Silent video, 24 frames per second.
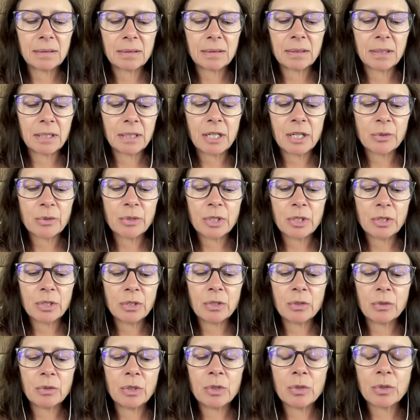
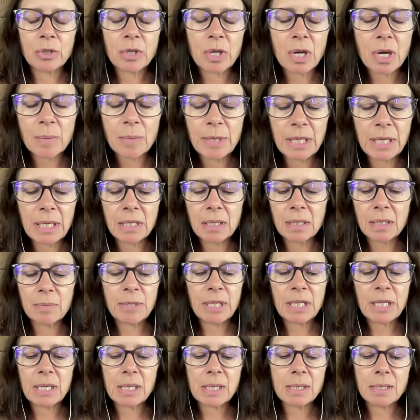you're coming in
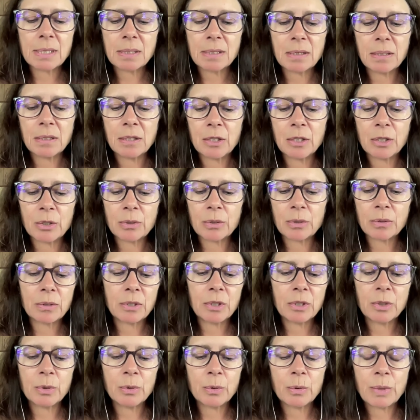because
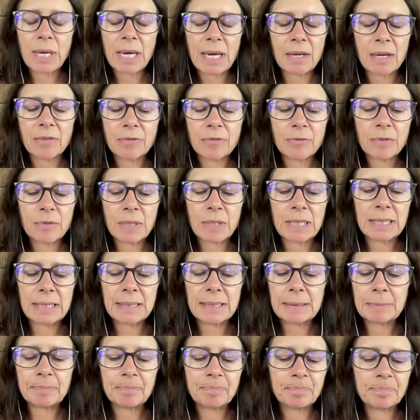you have
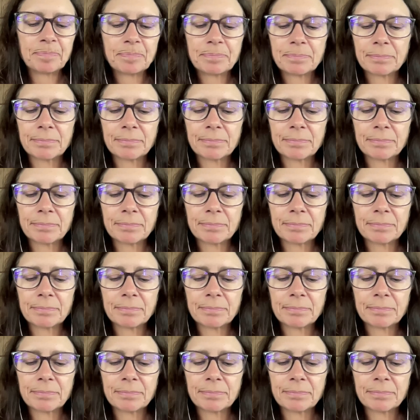an